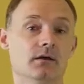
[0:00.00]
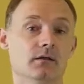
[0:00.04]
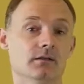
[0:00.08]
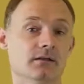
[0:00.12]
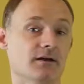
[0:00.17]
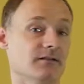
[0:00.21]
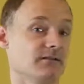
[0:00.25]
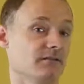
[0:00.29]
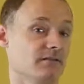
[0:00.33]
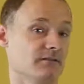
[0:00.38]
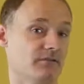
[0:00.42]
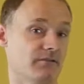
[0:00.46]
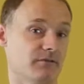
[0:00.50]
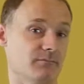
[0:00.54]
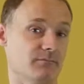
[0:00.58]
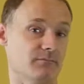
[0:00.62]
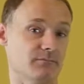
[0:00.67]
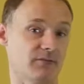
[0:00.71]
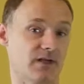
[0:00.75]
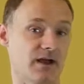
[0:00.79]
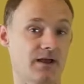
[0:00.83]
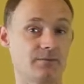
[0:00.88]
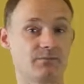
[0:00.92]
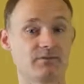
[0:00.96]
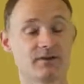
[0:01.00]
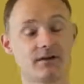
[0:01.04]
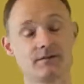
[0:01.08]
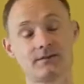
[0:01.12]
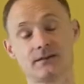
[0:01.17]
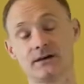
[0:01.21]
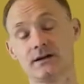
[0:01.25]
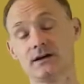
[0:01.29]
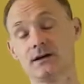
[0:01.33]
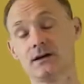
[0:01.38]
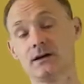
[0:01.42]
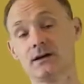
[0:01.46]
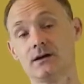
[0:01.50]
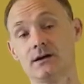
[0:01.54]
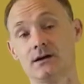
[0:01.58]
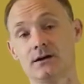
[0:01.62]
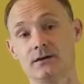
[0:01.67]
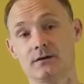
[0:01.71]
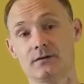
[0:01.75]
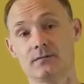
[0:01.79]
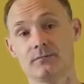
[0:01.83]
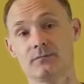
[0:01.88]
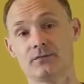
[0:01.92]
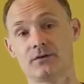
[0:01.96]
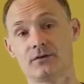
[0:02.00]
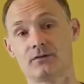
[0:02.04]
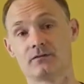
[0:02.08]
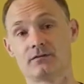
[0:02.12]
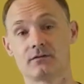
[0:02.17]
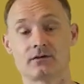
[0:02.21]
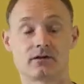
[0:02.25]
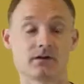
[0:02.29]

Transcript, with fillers: Lots of different types out there. There's